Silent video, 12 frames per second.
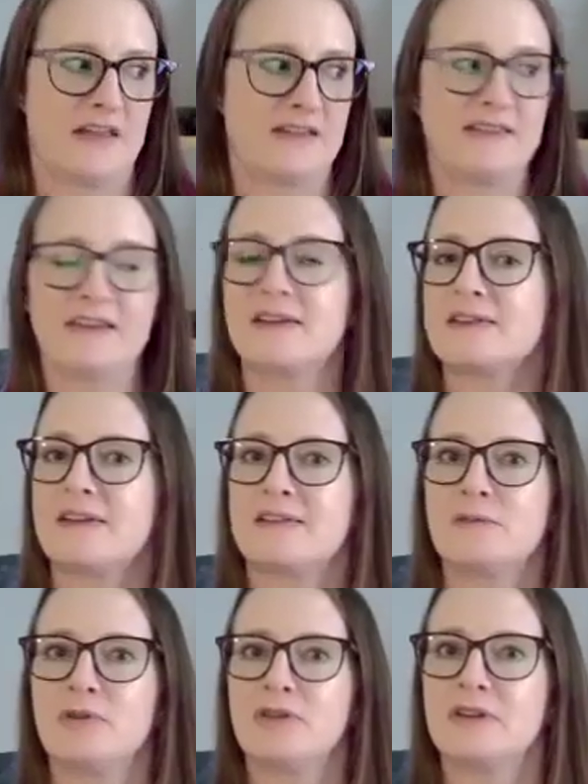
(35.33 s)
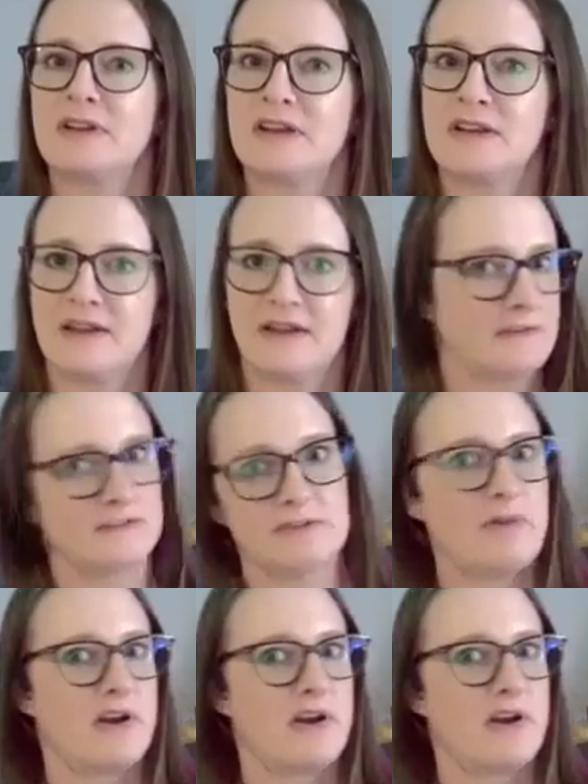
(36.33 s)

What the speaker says: I think accessibility isn't a